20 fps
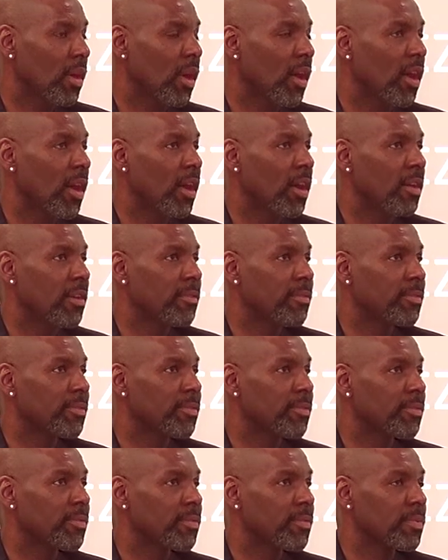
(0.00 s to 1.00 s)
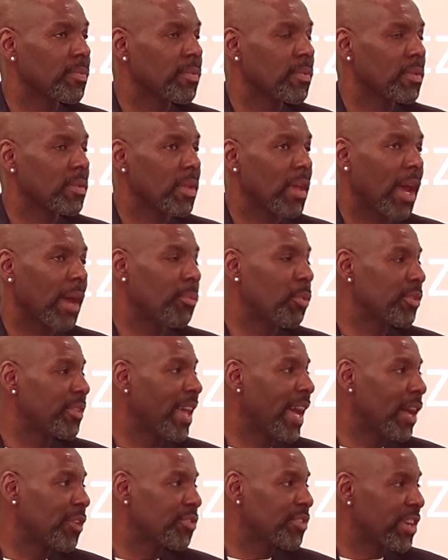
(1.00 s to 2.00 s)
I bought the
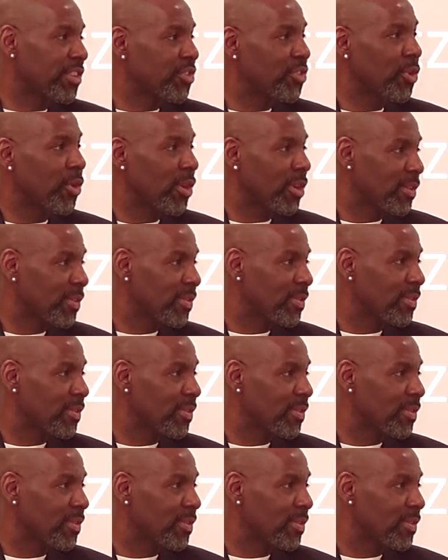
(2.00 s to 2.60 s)
house next door.